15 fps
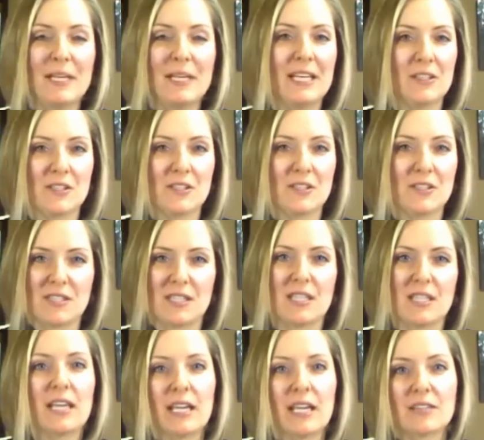Here's the
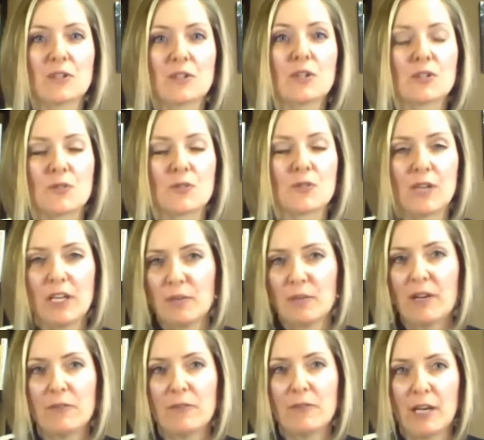thing. So you're surrounded
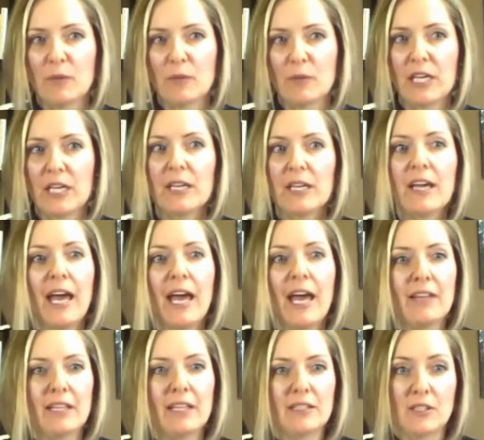by family
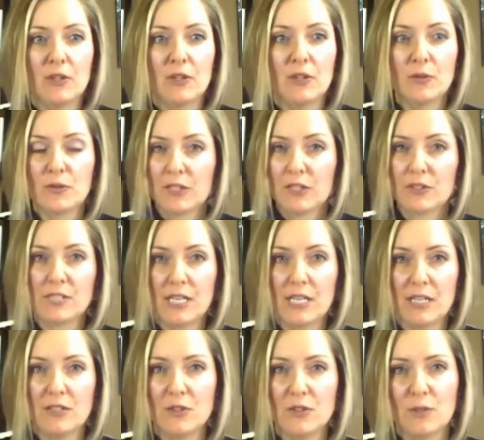that don't
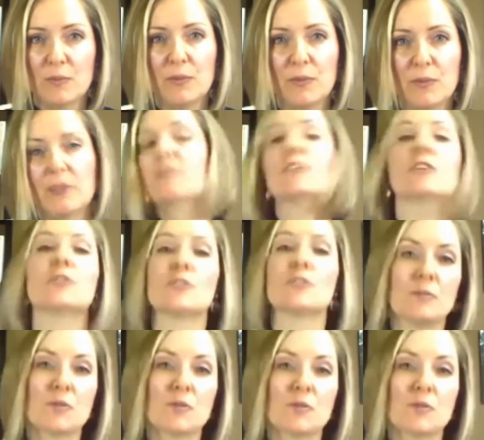understand you or believe in your
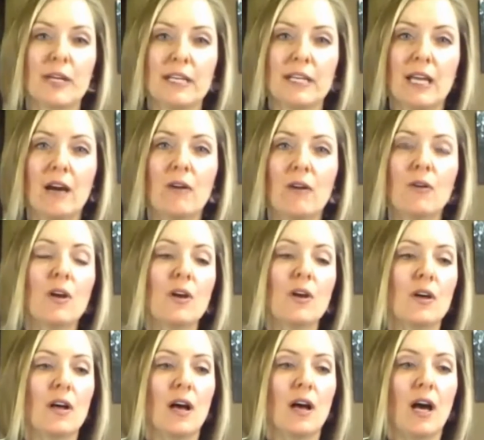dreams right now.
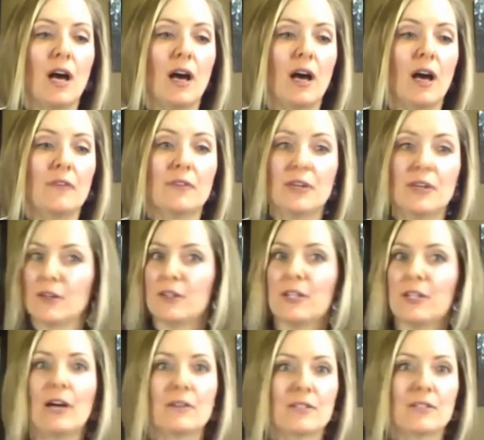They're
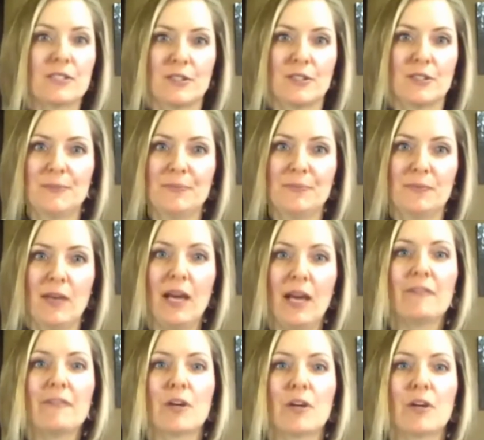allowed to
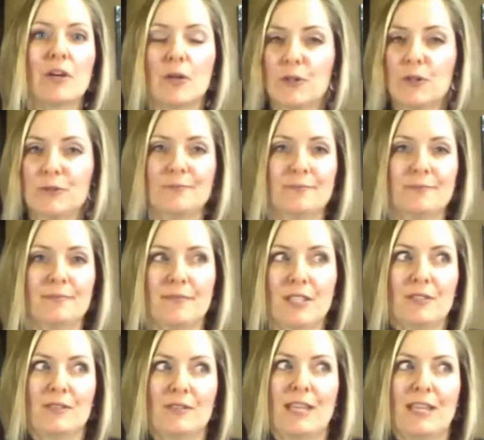have their own,
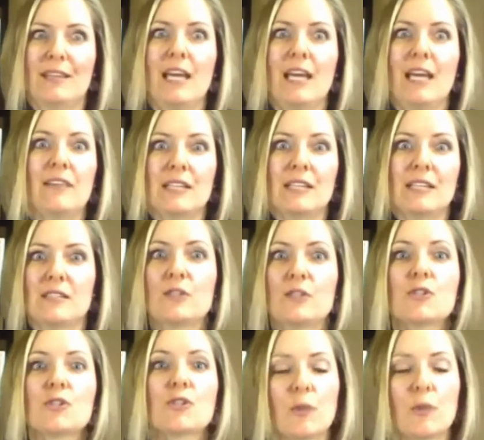that's their
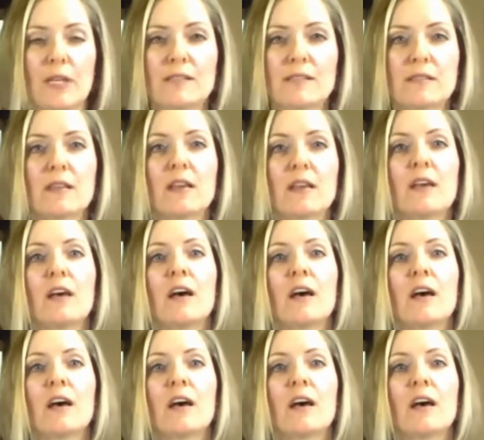choice.